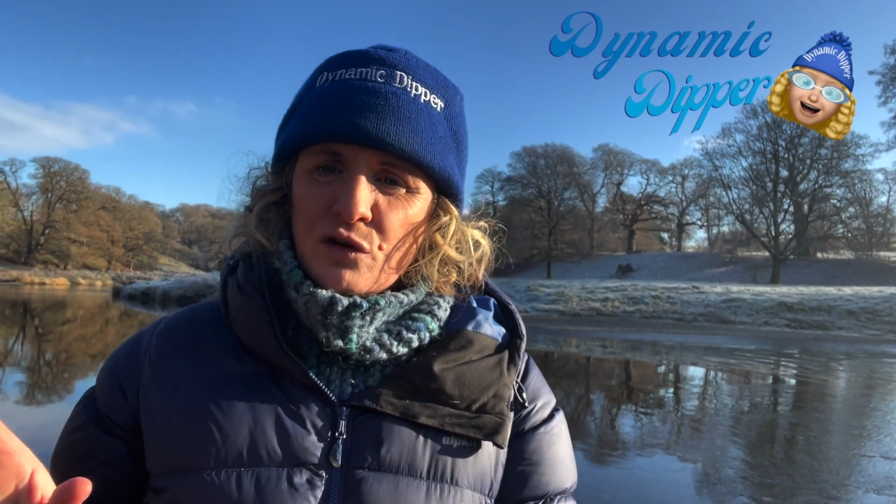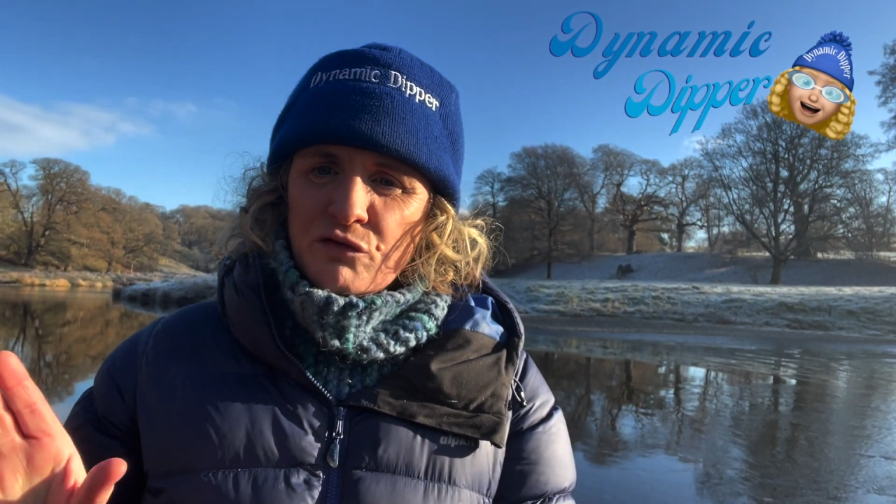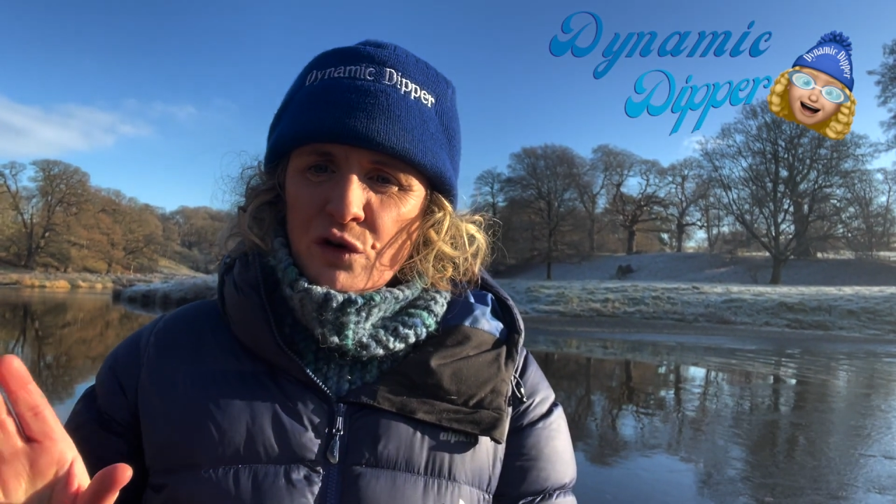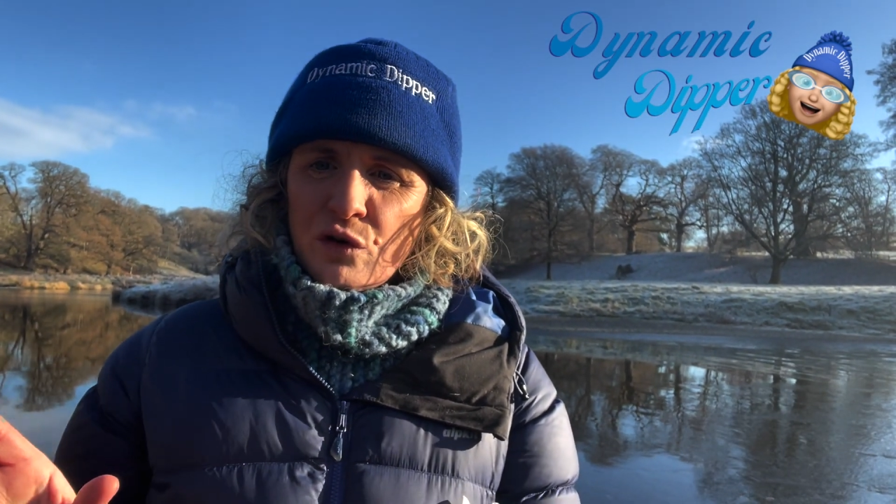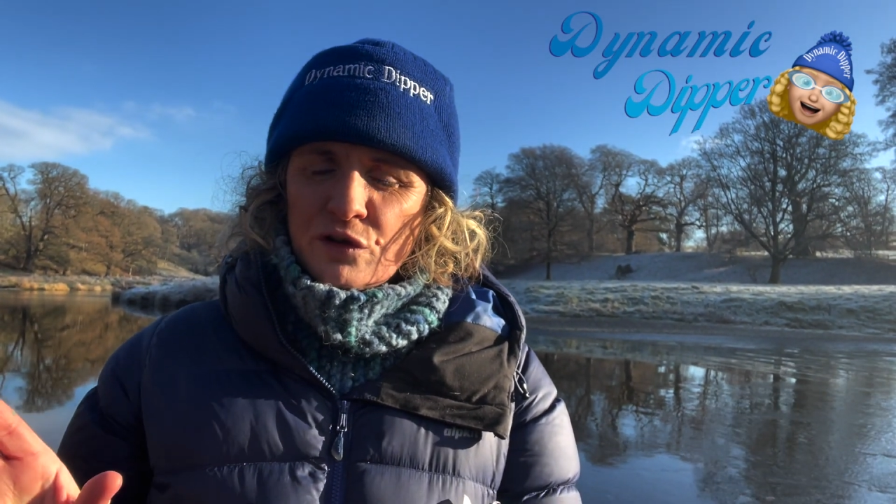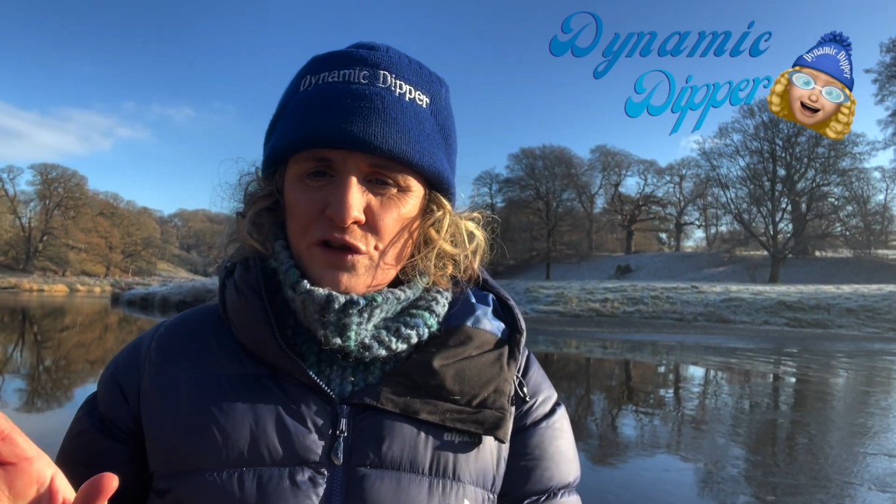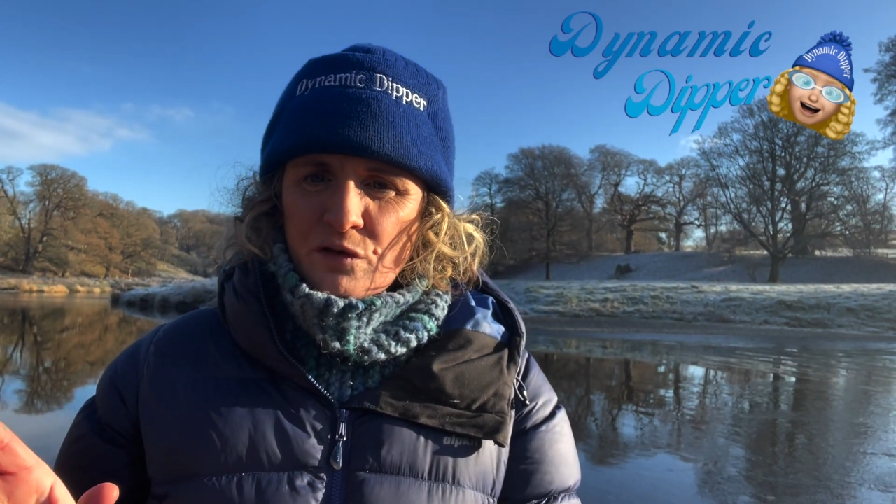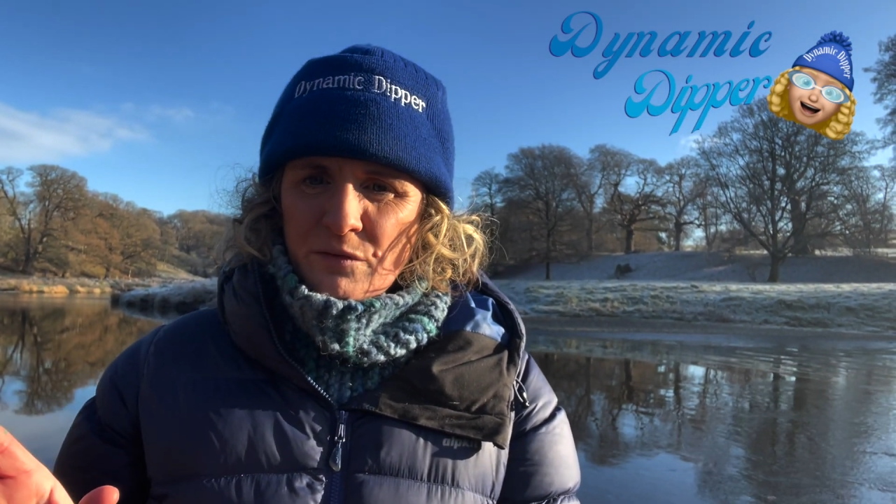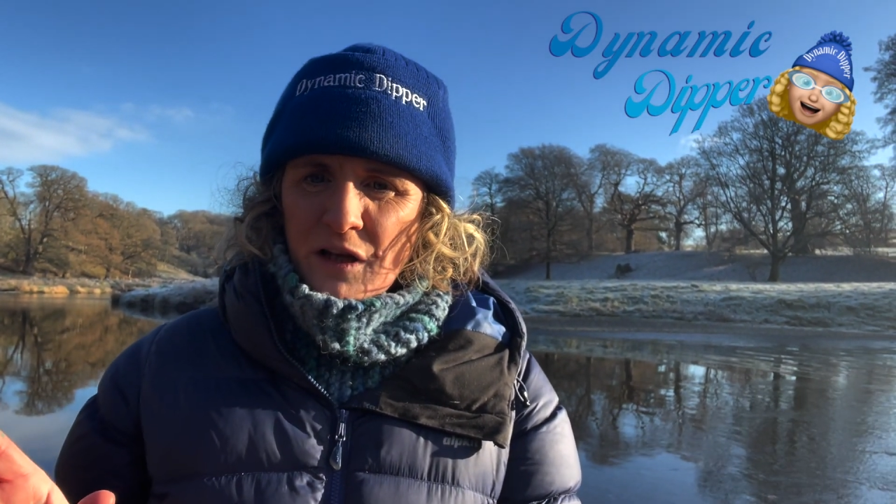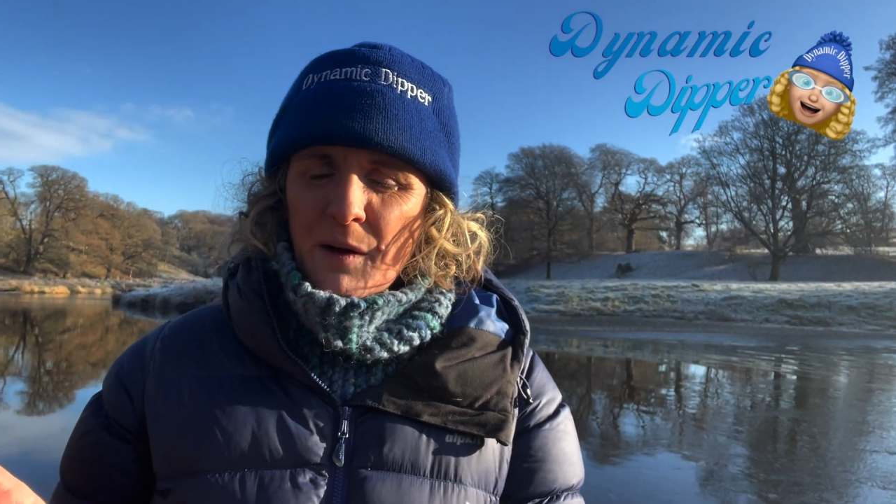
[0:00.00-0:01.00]
recorded
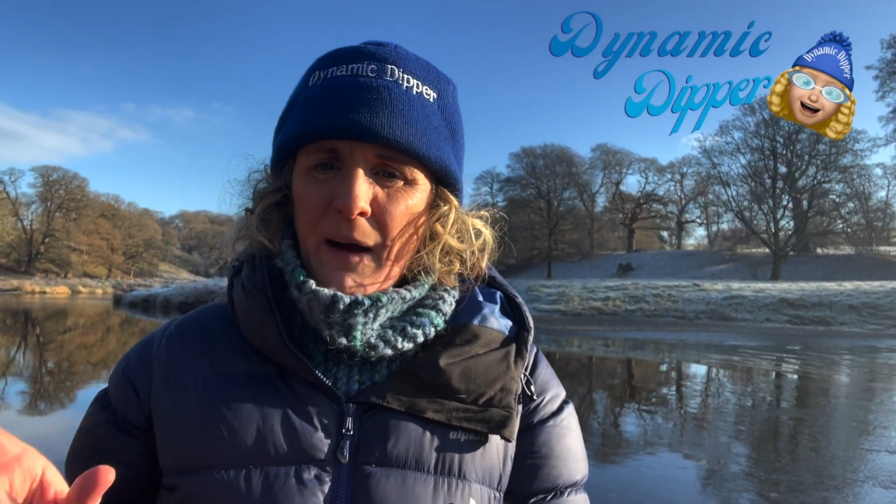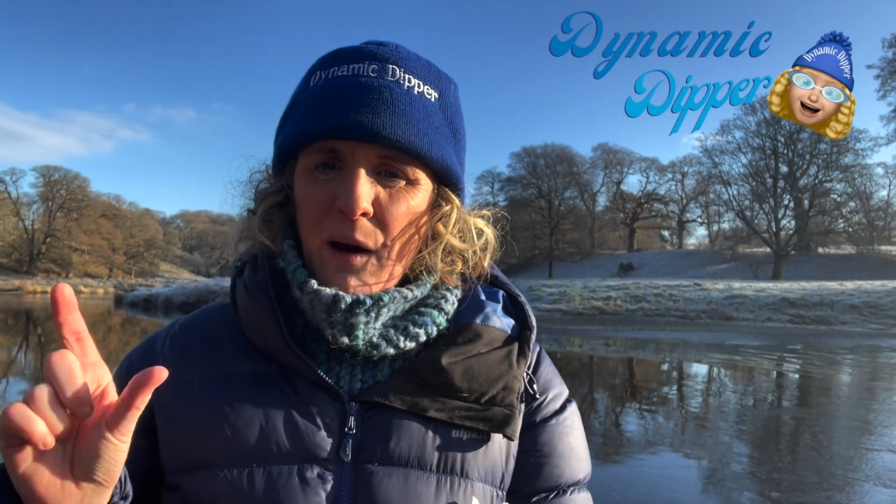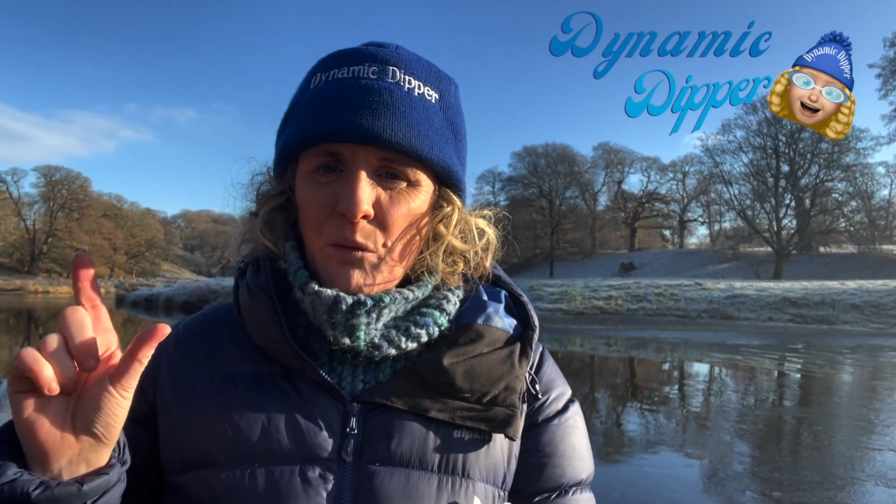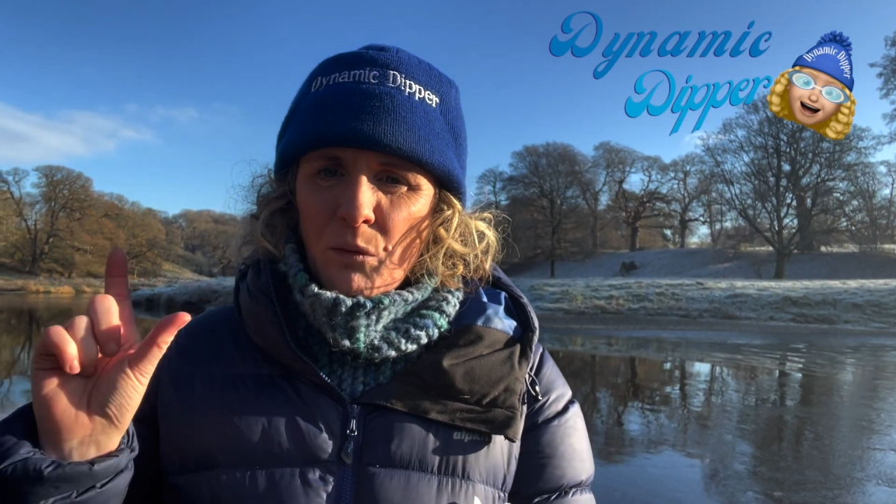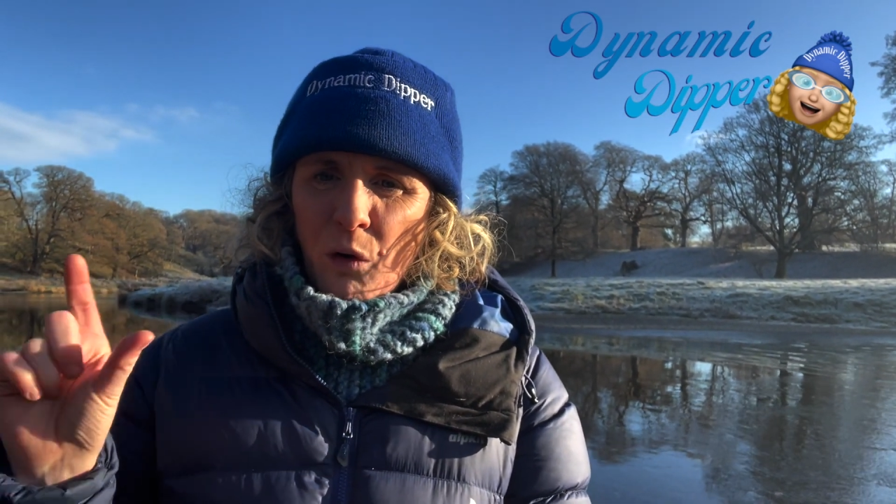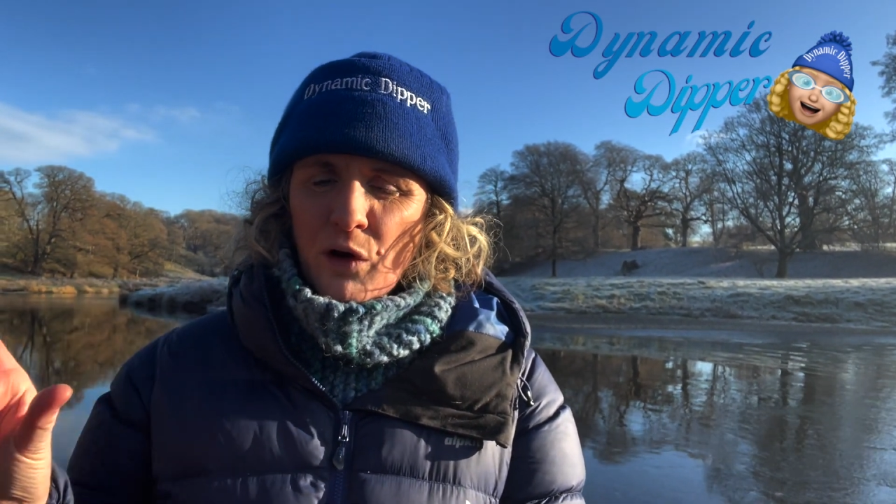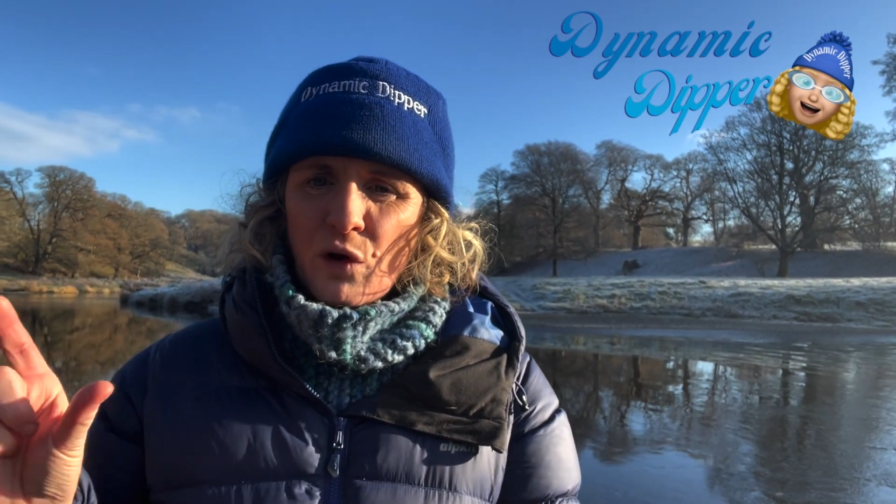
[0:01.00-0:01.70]
something about what